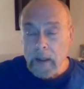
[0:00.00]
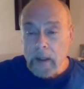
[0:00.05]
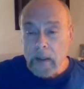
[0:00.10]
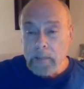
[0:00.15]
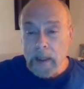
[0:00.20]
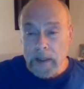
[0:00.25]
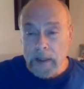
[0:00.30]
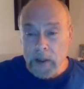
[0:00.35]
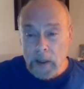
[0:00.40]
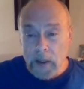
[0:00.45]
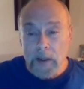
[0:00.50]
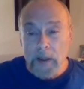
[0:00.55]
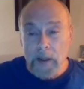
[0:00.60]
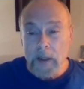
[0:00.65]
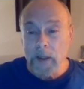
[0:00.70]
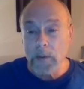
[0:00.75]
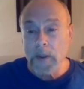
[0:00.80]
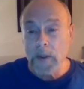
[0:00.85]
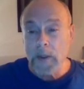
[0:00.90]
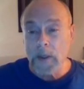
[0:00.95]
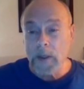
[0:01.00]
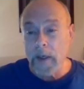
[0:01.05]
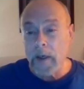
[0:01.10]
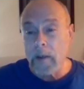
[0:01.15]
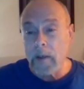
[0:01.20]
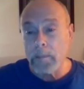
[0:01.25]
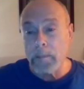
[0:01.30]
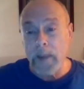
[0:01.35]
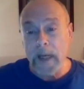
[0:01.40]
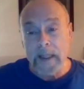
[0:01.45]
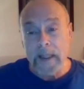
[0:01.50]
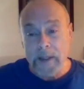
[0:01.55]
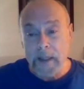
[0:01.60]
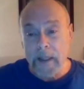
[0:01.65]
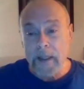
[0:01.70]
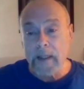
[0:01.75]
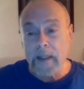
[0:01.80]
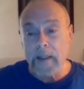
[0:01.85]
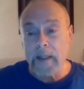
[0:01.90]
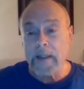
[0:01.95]
But Jesus was there
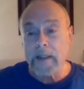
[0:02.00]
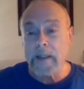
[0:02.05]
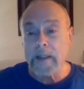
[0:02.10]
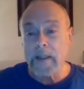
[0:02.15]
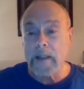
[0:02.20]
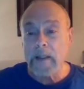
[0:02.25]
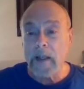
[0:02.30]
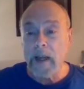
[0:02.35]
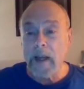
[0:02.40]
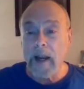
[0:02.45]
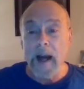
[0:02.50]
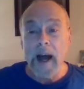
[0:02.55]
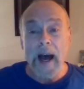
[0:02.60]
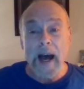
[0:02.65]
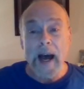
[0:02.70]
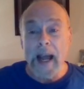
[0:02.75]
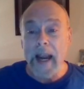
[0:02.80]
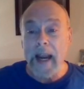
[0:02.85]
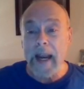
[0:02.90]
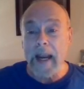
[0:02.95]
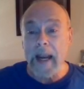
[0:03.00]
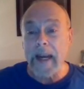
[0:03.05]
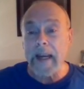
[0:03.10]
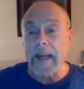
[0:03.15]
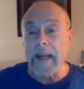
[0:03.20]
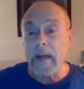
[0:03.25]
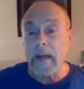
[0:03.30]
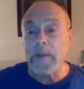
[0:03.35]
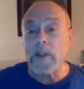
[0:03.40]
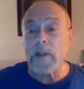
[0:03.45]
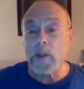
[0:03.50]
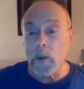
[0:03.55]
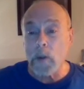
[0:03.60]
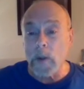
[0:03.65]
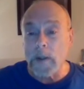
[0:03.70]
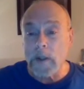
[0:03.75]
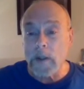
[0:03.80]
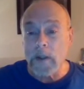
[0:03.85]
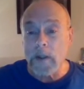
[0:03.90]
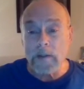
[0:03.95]
basically to say, I am the
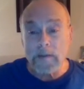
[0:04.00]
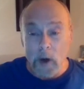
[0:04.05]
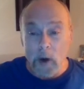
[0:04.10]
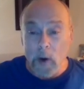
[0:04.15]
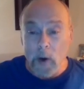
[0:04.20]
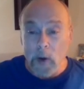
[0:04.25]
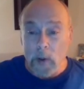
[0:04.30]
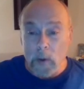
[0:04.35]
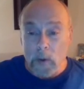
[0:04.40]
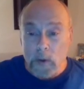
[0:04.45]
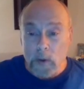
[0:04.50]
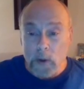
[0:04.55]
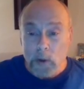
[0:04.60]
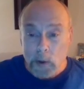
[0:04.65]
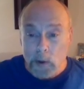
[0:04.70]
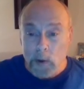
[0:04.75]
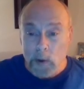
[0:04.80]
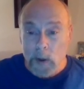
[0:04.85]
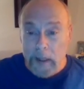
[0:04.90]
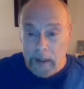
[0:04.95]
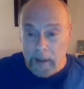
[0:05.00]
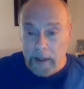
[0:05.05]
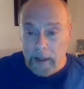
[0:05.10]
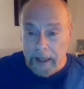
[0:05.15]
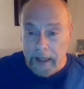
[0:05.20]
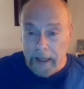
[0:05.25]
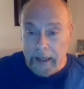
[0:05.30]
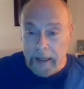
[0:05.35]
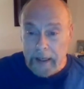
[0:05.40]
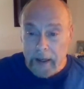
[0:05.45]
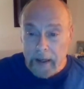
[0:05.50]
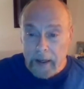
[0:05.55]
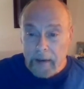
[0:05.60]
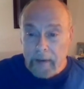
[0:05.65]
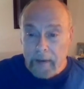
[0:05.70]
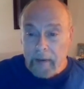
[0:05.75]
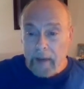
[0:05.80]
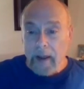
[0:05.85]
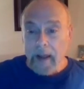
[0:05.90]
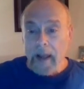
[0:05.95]
source of all true healing.
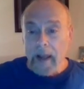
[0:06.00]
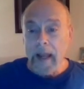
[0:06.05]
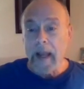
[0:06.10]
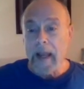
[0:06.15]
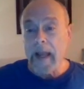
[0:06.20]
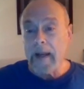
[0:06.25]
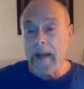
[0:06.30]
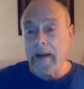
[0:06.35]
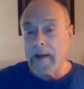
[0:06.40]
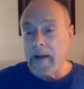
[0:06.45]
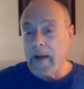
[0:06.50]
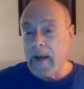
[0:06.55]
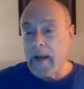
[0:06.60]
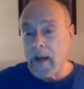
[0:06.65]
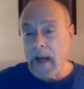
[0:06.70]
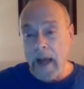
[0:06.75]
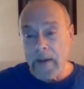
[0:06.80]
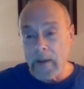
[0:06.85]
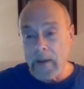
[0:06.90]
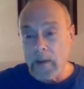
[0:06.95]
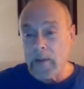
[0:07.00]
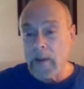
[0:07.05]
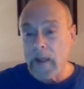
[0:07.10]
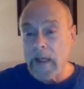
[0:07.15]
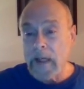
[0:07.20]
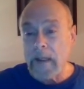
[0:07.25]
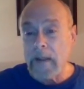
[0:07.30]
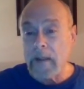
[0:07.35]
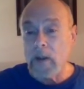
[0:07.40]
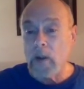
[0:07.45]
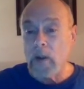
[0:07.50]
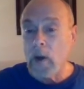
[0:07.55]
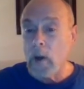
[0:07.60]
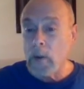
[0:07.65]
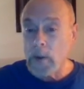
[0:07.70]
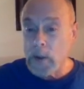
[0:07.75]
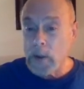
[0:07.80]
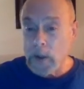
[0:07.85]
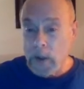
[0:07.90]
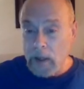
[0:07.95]
And I don't need
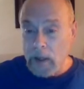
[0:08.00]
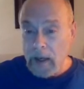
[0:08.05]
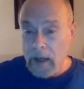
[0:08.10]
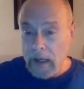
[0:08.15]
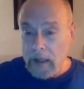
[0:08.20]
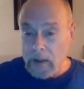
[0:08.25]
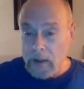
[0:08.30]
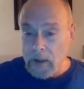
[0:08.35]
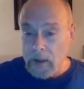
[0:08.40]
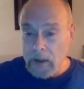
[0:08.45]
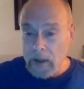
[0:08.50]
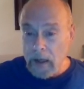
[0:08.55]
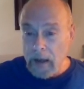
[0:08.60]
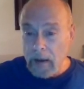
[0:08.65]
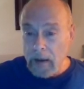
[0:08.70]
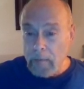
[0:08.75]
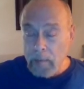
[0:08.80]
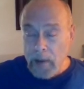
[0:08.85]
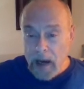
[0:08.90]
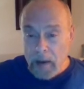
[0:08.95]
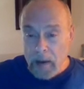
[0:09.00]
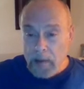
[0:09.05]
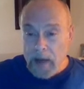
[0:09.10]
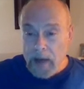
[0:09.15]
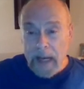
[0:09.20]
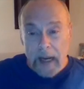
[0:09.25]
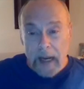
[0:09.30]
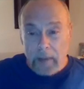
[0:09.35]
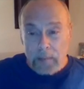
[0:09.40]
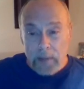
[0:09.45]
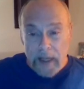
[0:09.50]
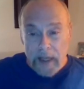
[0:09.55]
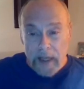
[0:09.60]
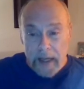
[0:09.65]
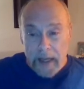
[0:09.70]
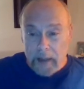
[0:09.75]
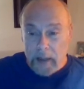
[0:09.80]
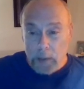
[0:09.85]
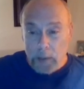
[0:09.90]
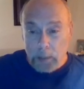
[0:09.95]
those things that maybe can't be
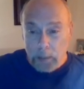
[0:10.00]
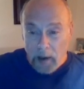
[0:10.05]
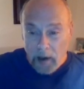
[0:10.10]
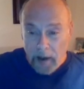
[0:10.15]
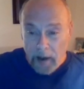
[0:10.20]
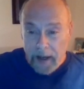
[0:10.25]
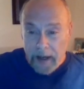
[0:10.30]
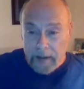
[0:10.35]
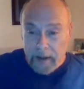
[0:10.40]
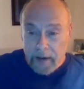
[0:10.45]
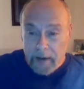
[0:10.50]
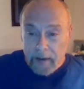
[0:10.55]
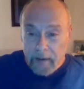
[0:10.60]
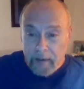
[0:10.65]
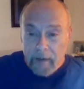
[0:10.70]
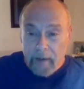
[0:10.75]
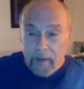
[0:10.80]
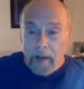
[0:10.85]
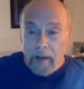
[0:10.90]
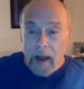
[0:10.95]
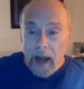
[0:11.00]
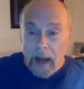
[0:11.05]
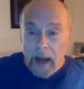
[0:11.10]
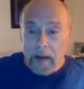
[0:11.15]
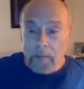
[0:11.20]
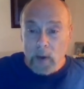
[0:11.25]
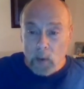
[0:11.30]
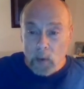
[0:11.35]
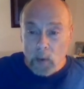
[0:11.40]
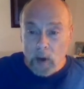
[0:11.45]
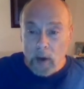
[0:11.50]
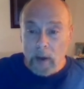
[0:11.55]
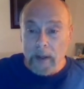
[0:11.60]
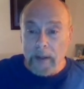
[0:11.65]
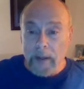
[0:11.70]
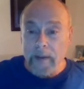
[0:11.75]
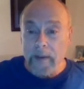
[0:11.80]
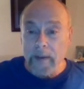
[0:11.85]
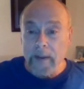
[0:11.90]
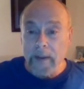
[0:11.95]
unexplained. I am the
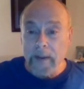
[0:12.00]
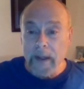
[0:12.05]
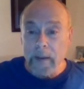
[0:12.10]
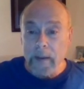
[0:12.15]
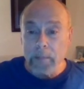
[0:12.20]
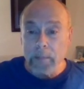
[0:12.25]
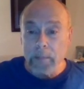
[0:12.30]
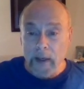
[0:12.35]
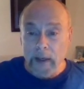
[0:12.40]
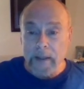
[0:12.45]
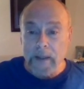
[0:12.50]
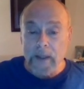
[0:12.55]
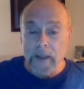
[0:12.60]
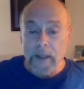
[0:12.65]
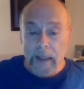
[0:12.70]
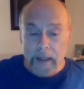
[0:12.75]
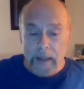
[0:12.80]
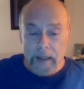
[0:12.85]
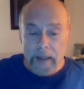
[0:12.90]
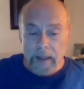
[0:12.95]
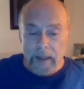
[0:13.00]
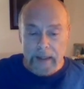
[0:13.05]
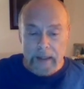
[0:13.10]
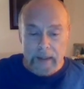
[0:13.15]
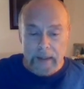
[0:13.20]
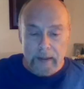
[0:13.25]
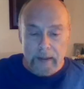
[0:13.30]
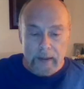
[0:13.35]
one that brings healing.